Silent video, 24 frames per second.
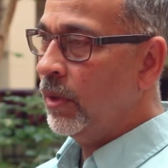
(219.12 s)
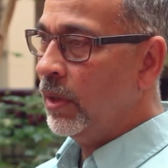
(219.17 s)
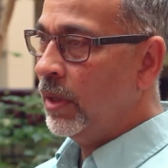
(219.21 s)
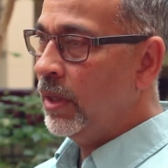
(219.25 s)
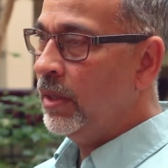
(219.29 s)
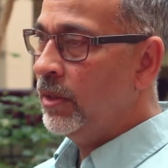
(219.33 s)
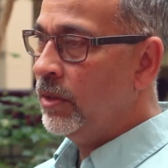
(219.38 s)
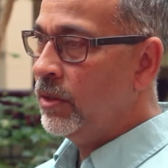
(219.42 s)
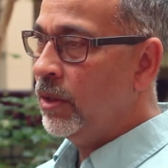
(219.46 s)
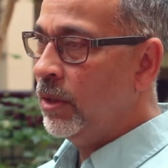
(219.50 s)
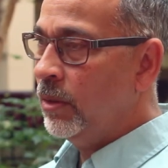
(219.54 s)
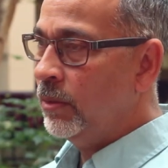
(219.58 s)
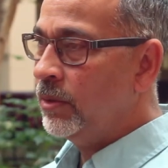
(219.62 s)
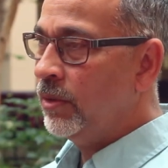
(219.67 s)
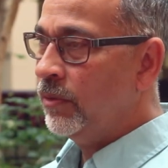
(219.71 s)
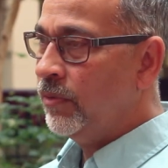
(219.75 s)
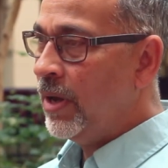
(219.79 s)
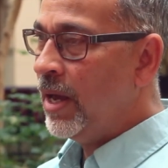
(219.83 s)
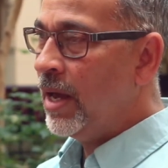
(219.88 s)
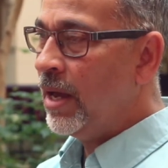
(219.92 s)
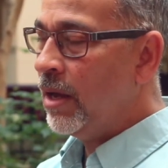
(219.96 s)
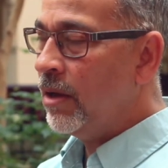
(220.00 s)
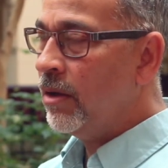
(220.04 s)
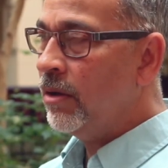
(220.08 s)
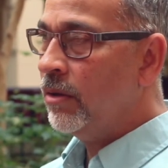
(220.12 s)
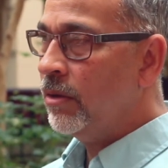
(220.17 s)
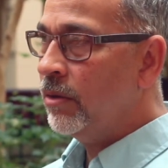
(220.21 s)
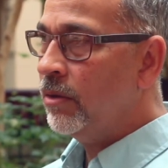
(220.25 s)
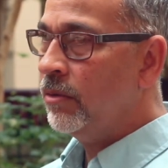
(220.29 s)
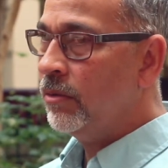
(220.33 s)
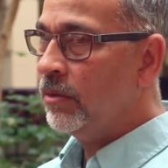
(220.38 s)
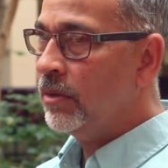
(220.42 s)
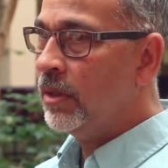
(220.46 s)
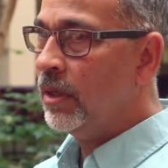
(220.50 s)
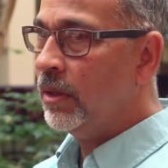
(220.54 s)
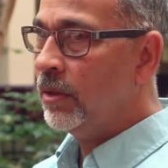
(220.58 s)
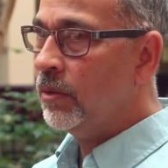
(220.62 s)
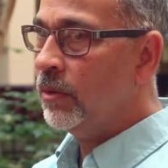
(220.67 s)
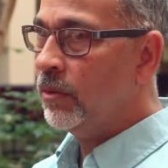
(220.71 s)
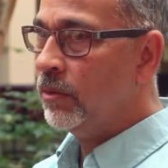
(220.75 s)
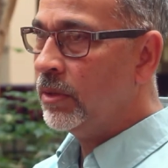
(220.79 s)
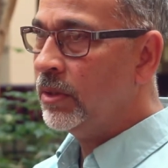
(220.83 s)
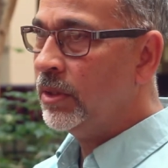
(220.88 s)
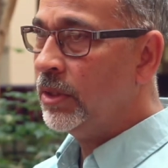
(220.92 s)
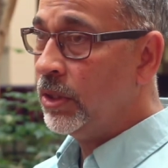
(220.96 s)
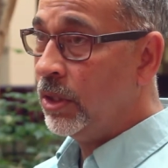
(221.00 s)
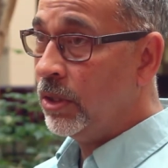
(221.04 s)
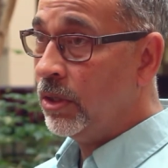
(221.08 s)
In terms of how
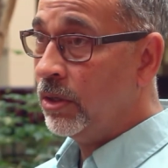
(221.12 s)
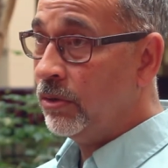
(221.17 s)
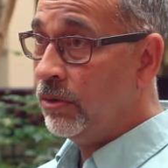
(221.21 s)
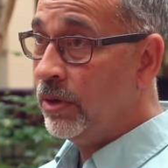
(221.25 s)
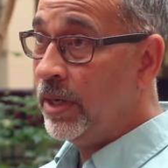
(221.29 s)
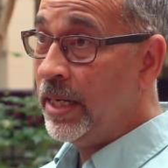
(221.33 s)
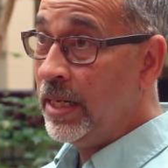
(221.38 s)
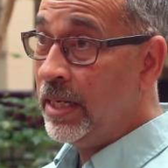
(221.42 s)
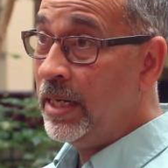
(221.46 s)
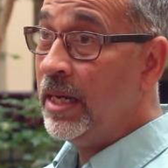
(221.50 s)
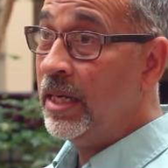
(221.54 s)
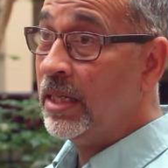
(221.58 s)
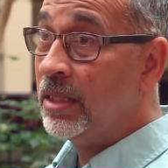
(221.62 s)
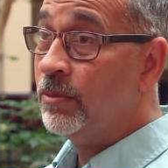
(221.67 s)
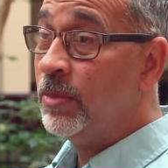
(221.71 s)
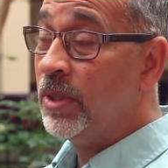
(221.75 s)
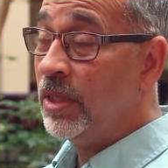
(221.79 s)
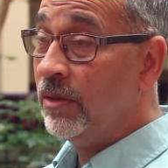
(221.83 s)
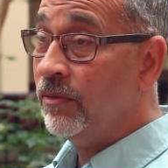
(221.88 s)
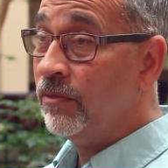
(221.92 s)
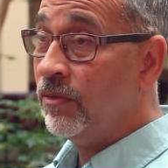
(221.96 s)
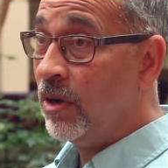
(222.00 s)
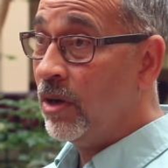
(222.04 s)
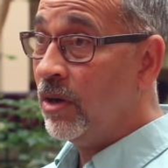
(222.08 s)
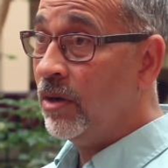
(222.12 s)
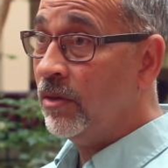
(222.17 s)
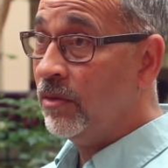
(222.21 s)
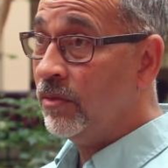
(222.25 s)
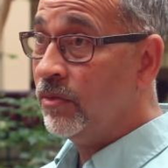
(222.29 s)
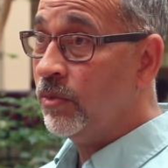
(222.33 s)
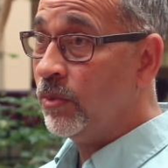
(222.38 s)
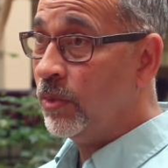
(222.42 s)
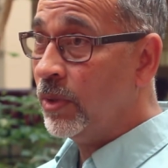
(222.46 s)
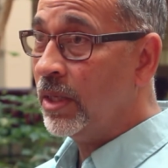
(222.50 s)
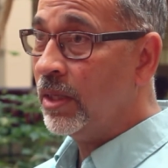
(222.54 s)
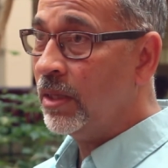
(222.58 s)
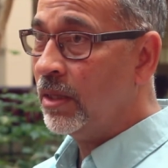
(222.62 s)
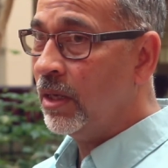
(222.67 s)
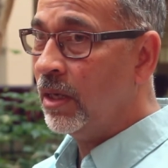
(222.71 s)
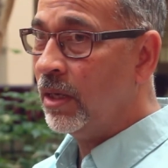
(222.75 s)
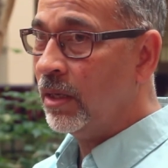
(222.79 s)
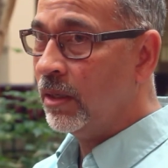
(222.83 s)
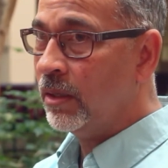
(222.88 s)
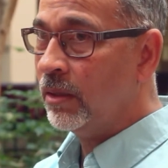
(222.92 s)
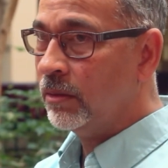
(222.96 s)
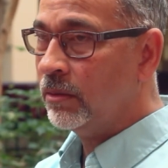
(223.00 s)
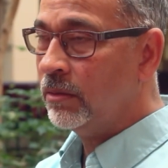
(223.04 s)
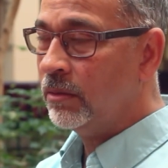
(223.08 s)
CRA has been involved with,
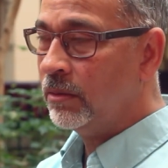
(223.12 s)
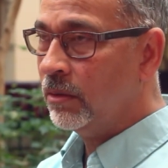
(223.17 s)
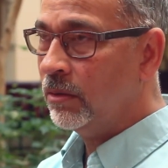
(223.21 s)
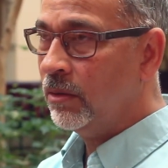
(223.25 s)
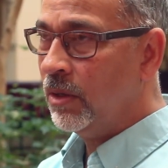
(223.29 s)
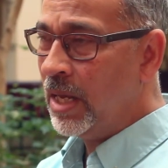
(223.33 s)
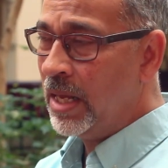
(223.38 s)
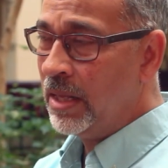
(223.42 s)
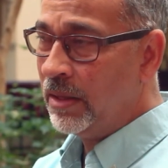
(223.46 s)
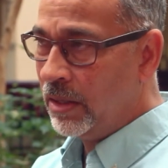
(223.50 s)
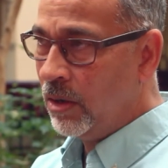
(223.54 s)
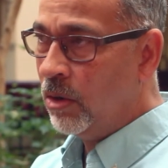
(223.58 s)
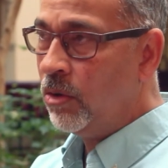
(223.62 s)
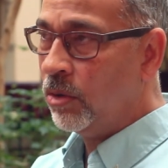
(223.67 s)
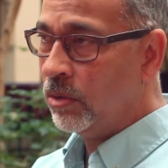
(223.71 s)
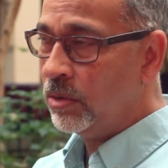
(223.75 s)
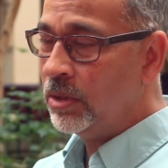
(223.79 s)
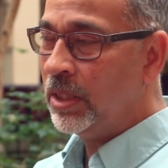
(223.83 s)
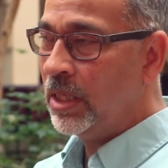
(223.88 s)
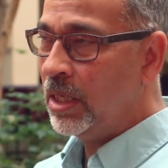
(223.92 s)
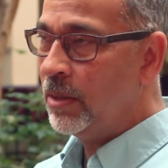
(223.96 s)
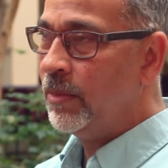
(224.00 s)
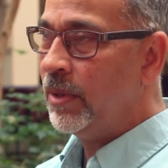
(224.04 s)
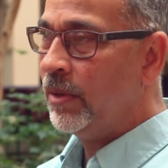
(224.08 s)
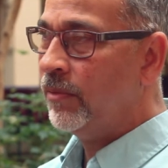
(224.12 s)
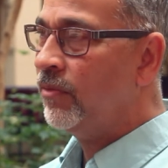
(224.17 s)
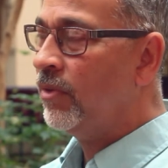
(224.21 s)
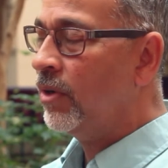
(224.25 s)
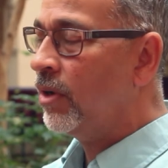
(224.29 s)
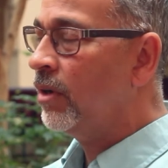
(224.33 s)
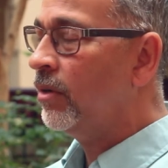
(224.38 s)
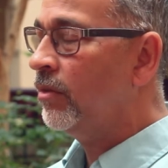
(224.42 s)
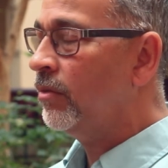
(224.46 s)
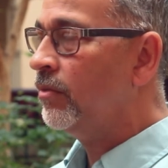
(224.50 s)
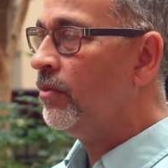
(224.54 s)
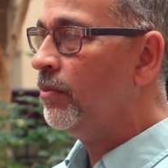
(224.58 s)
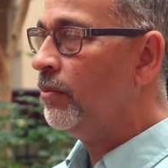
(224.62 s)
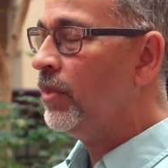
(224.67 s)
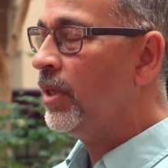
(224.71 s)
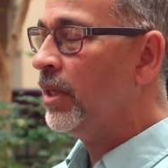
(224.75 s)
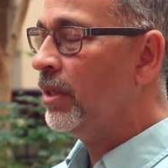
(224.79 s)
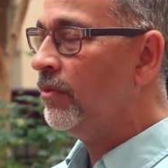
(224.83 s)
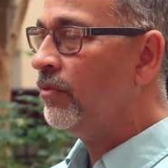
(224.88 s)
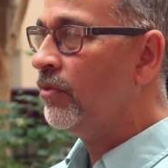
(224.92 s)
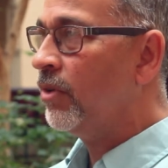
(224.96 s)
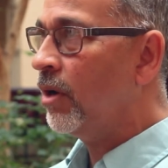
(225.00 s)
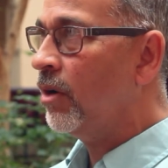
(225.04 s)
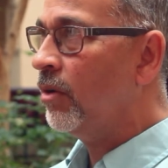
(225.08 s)
uh, and the whole team involved,
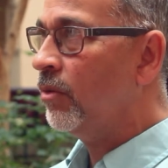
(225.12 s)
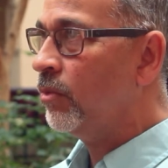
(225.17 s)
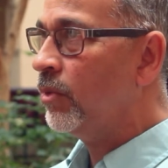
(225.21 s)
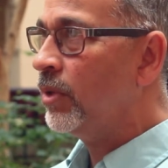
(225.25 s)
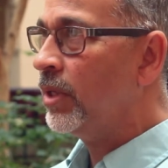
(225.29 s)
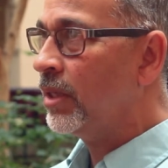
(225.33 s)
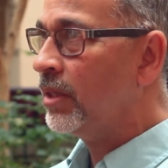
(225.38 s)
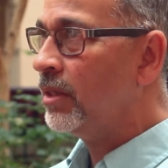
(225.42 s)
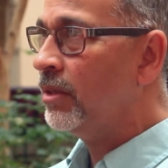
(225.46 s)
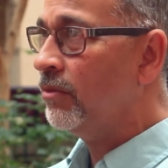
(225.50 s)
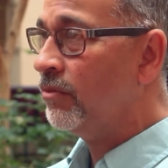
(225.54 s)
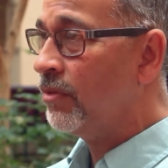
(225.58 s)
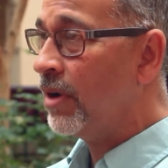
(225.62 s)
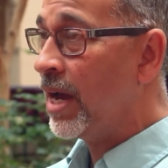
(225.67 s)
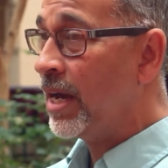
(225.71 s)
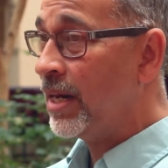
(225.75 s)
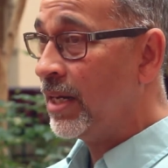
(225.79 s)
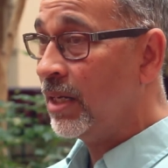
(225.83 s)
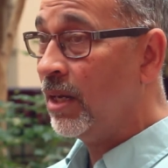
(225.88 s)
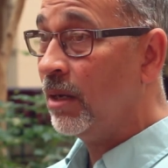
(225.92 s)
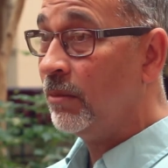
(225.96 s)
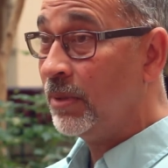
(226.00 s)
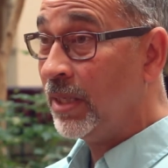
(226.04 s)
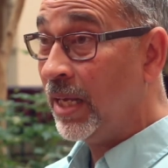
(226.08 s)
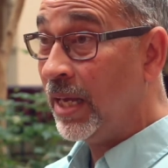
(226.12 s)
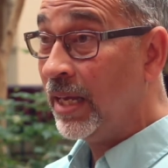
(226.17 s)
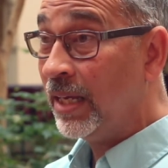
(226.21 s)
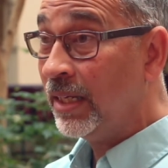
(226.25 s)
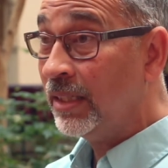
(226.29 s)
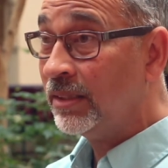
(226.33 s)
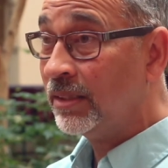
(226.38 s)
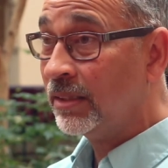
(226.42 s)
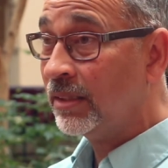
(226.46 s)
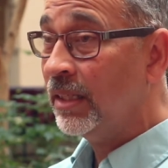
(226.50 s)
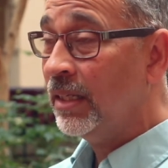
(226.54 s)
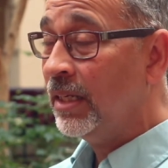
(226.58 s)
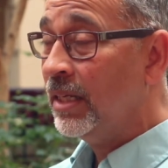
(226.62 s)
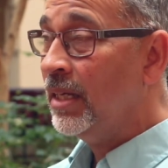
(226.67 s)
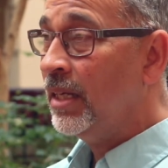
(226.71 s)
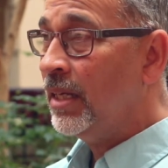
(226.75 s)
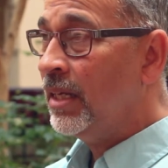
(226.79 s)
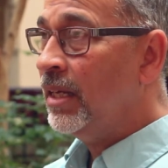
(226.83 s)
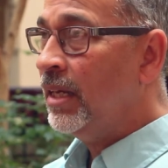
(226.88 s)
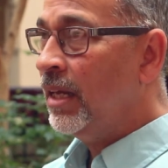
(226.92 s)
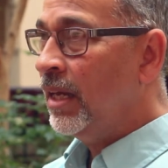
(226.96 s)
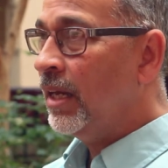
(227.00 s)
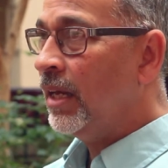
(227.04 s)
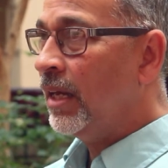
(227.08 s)
been involved with dividing up tasks.
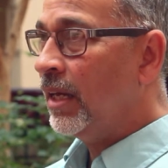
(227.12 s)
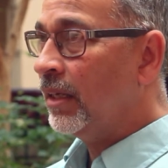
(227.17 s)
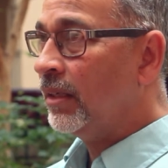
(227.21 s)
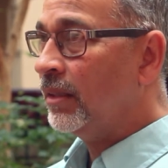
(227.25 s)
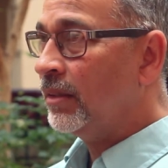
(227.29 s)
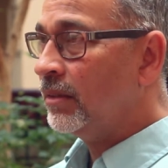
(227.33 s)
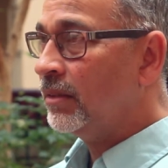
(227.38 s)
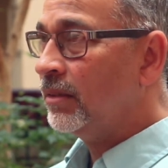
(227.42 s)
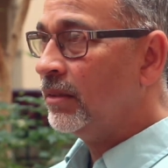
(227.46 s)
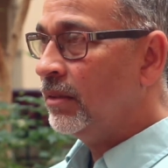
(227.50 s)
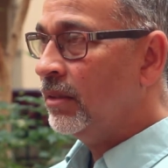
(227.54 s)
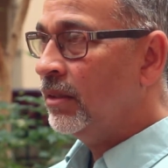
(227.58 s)
Uh,